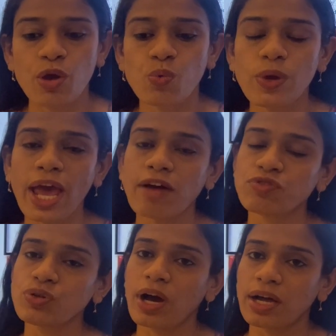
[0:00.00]
we have
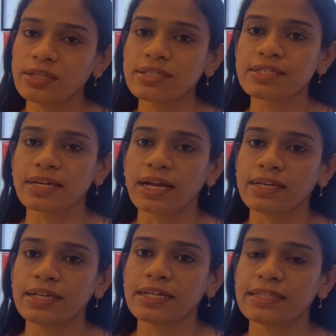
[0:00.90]
to understand
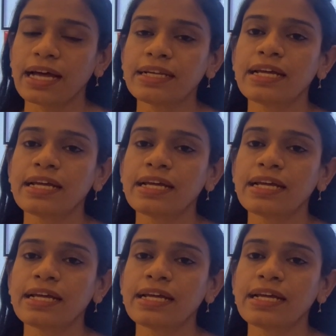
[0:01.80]
that